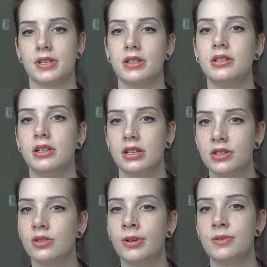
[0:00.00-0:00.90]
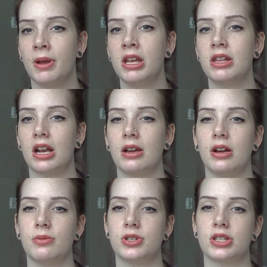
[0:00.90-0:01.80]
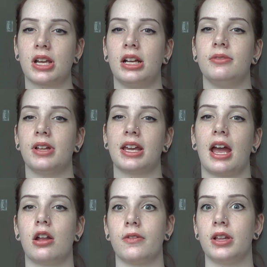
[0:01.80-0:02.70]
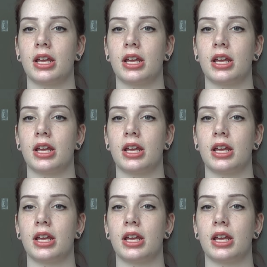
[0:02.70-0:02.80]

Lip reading: in so much pain that I was just kind of like out of it.